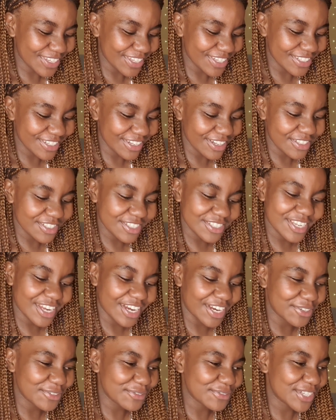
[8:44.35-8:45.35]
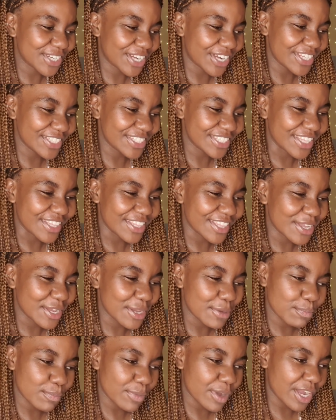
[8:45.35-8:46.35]
it just kind of dies i
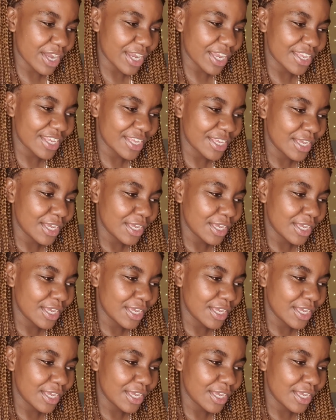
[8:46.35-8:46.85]
think my